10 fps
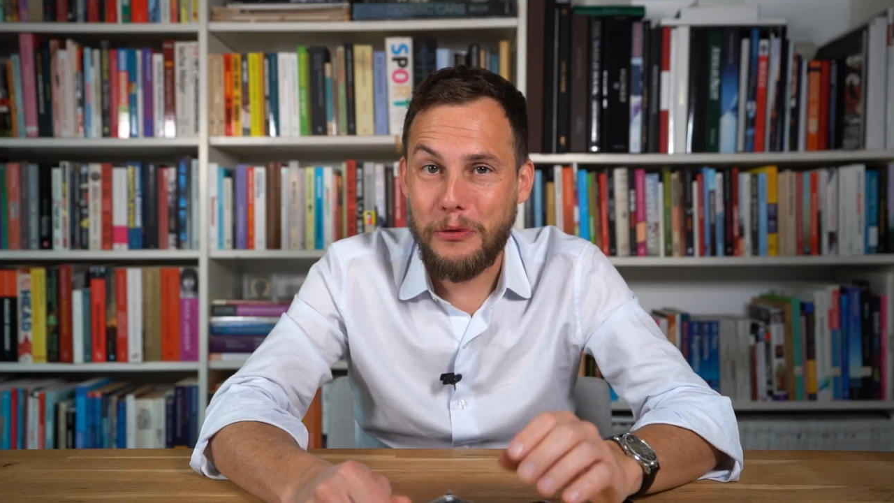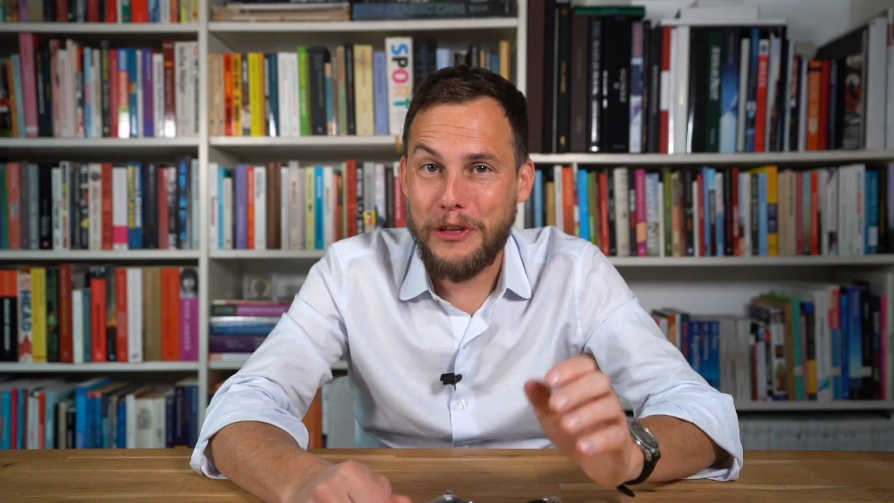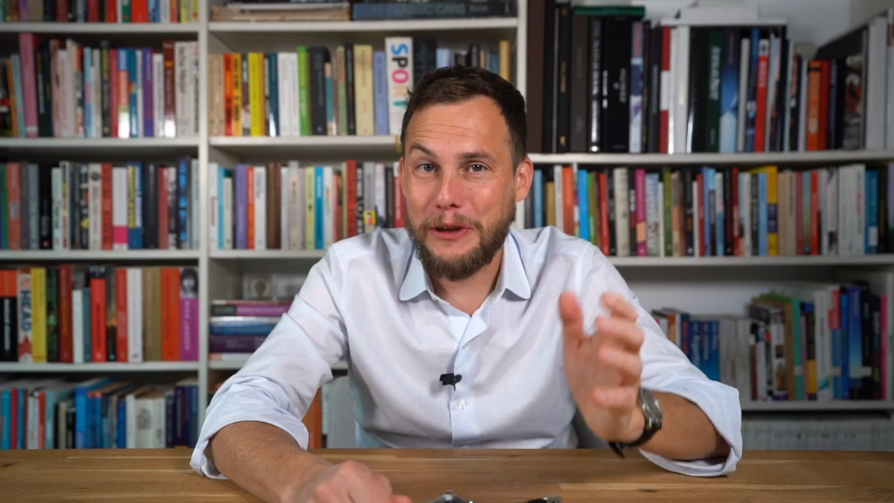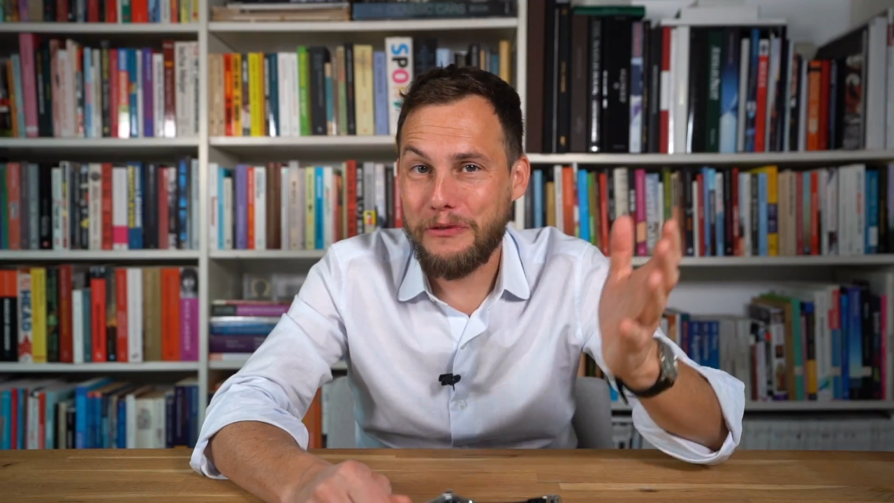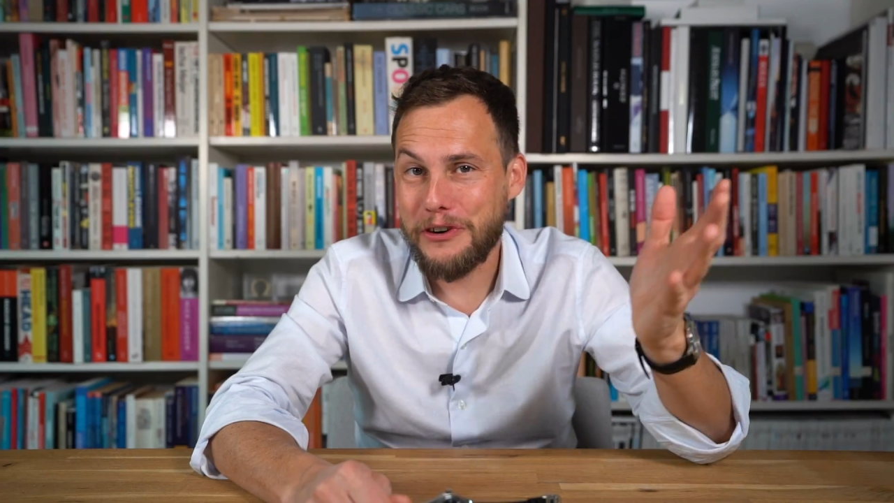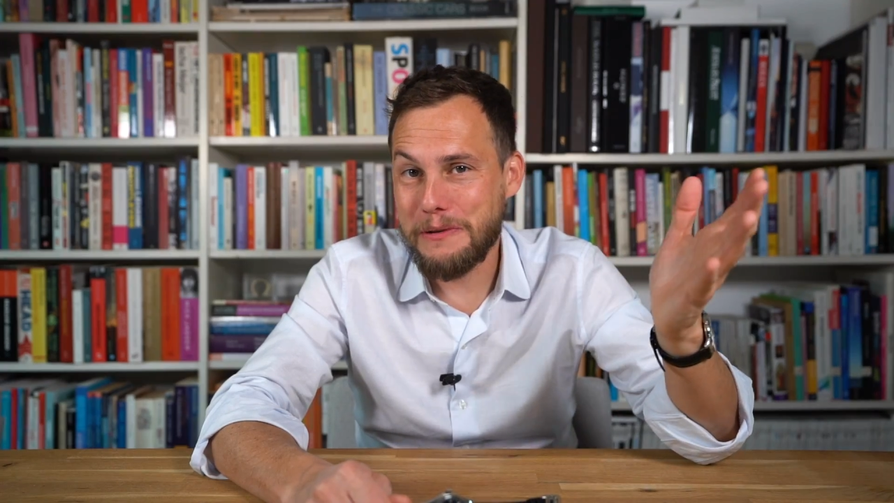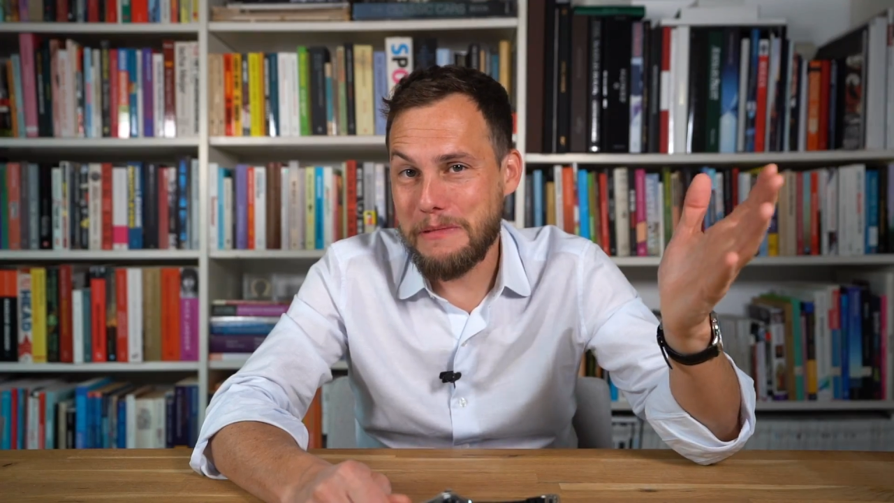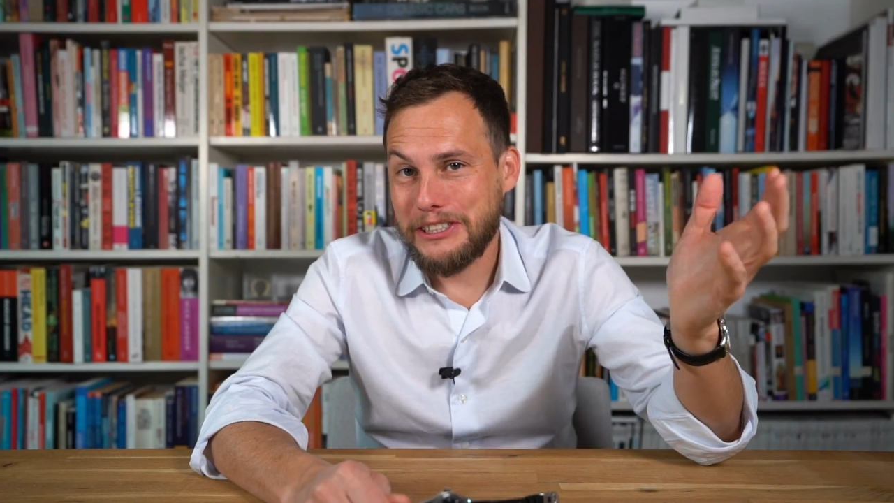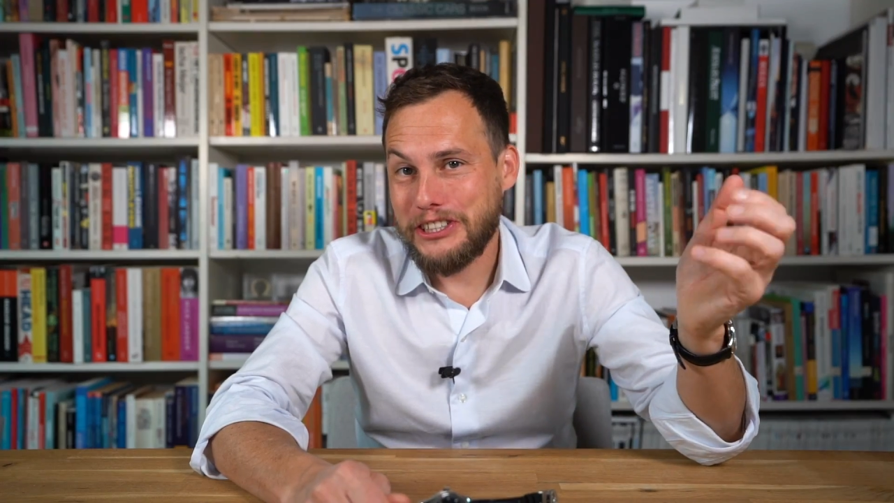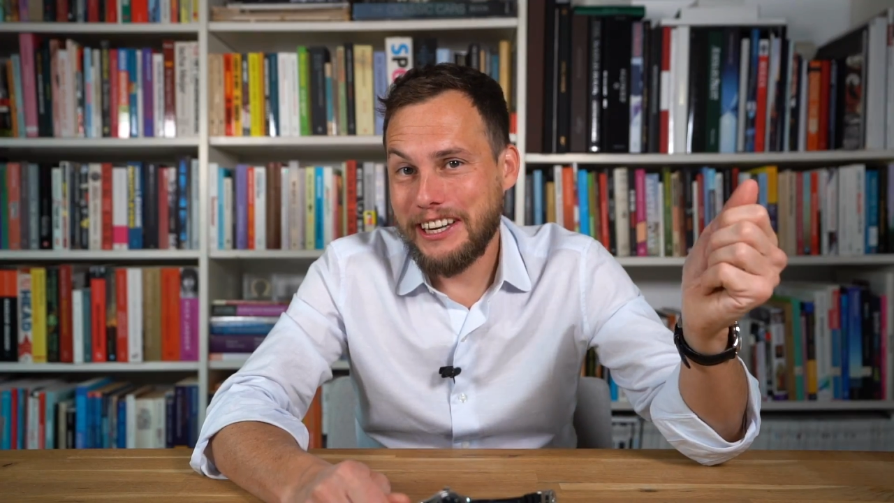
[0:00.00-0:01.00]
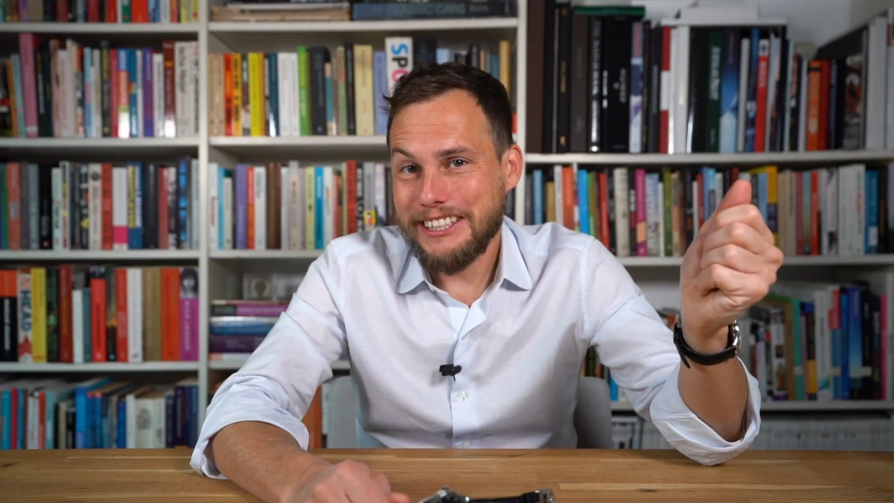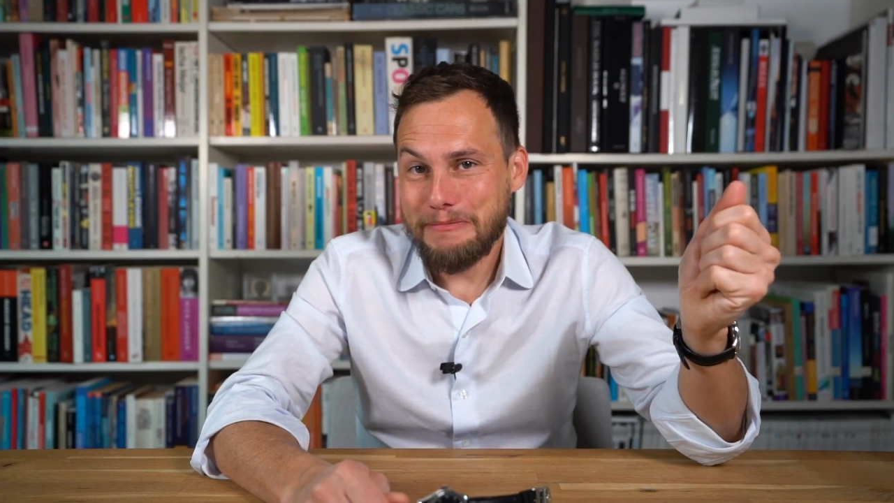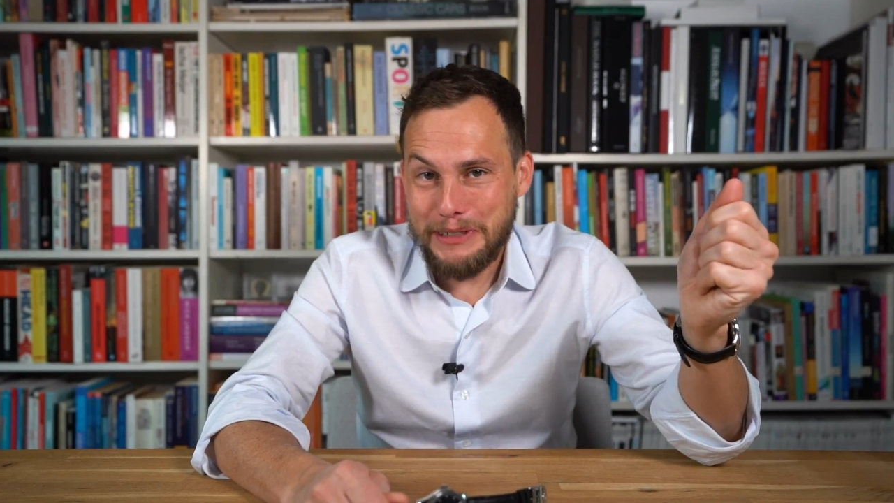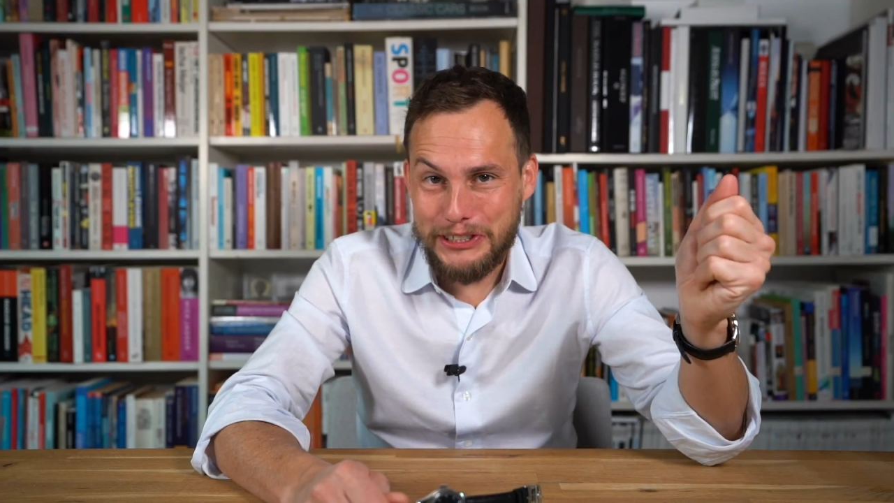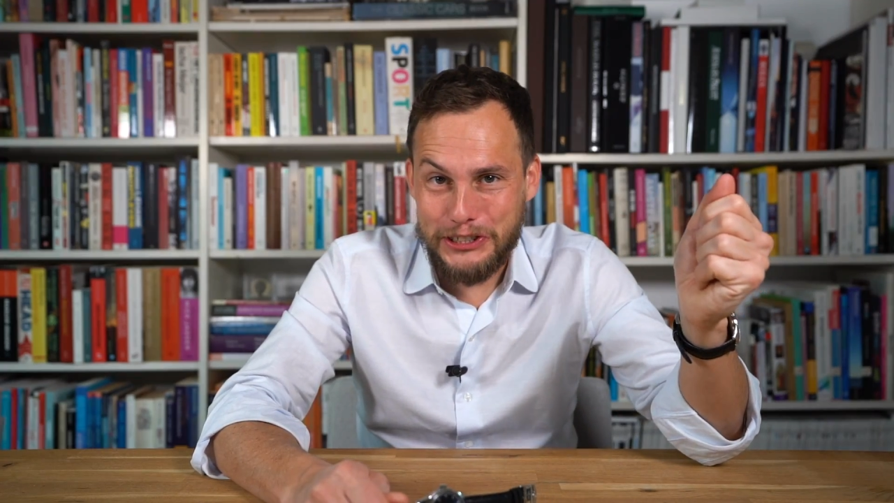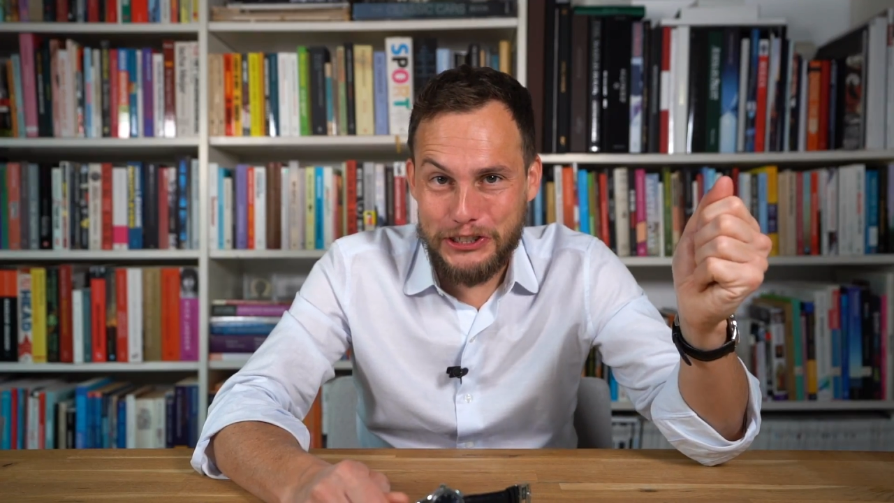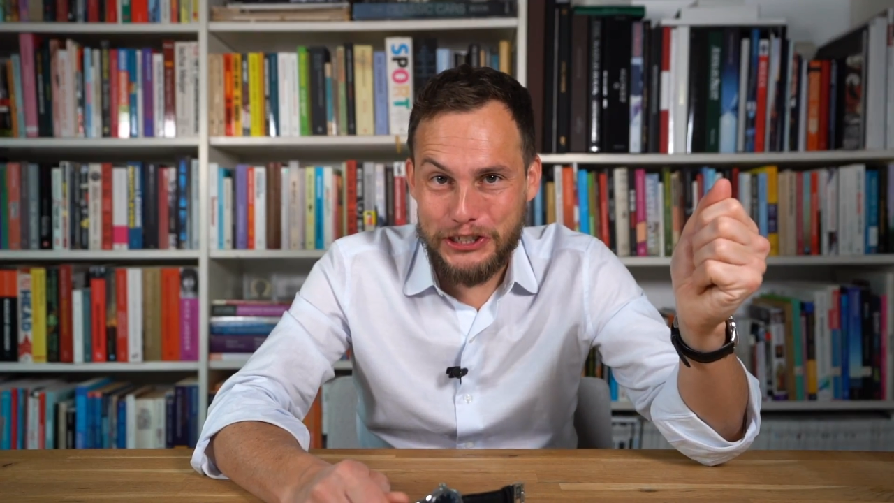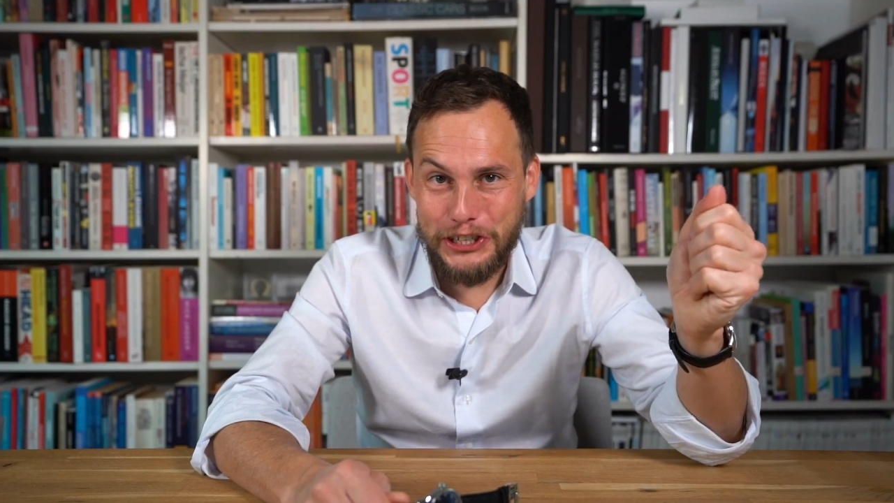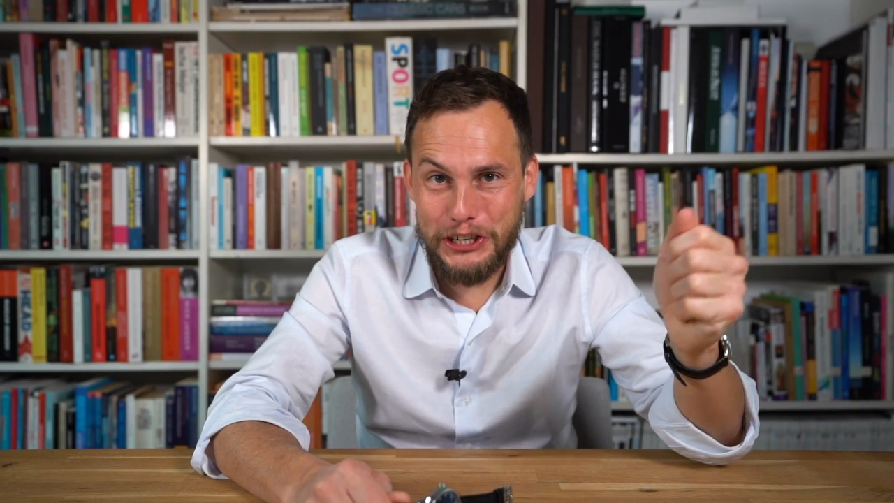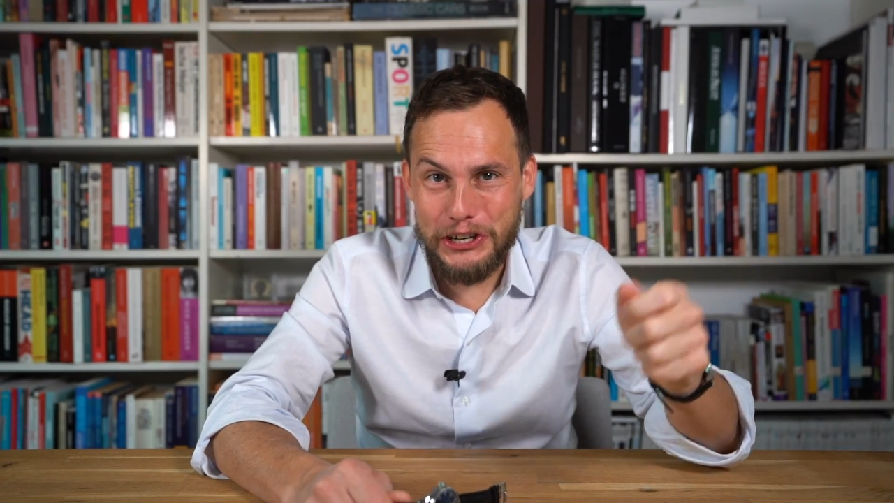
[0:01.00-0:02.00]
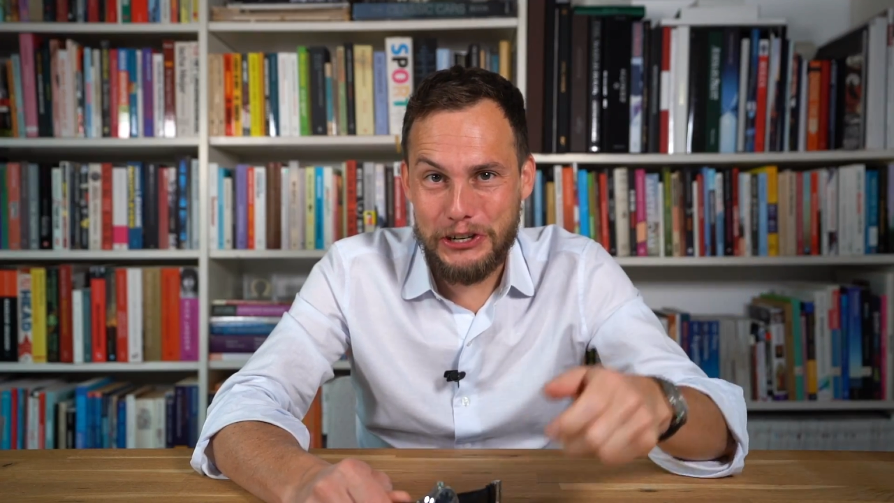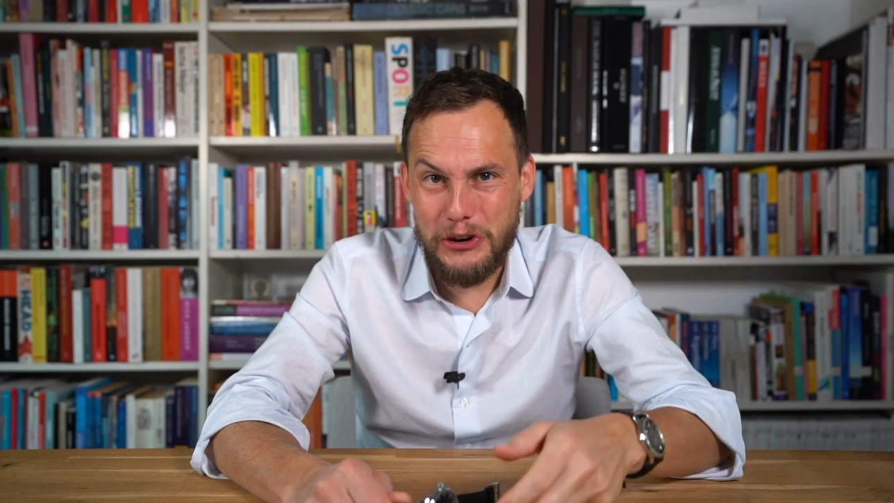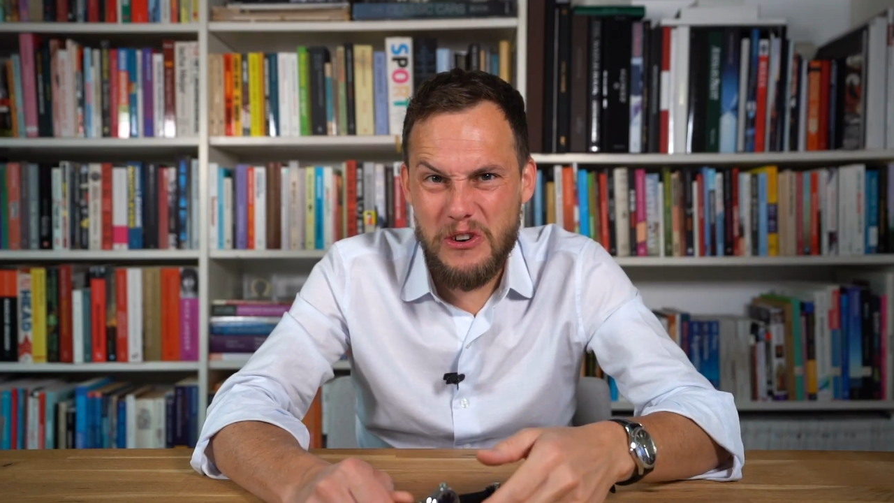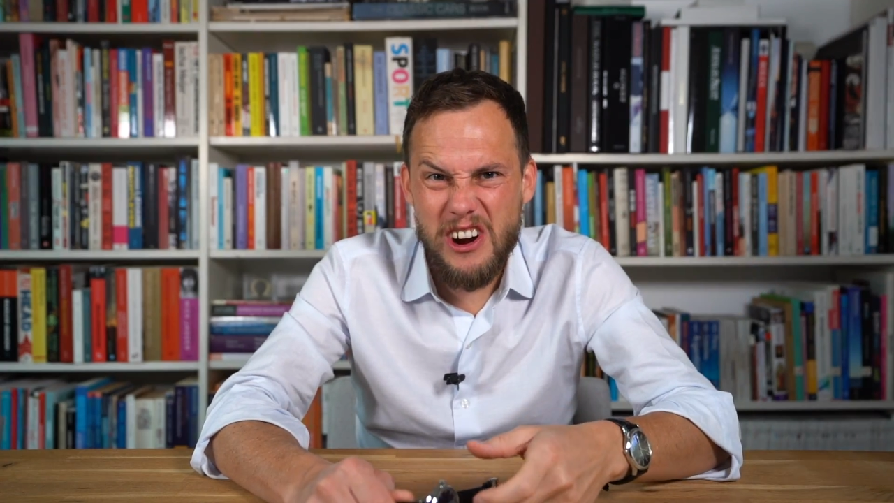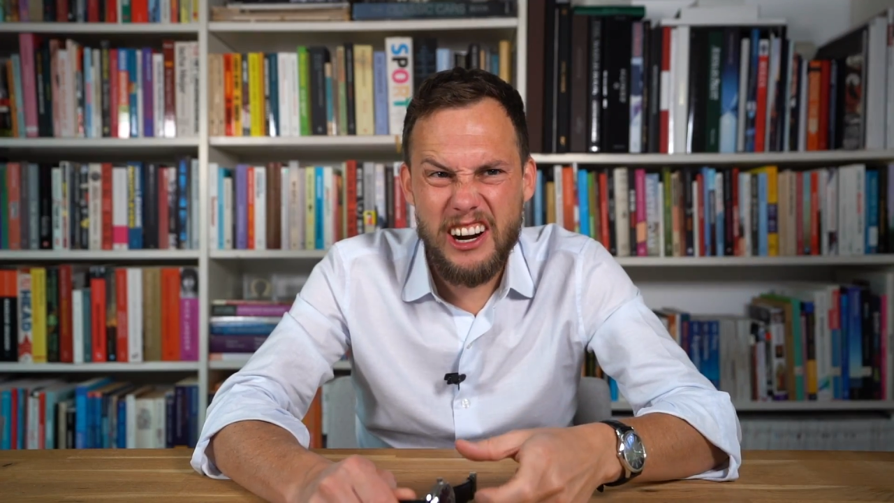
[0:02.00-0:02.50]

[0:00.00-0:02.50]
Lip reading: thank you very much again, Mr. CEO.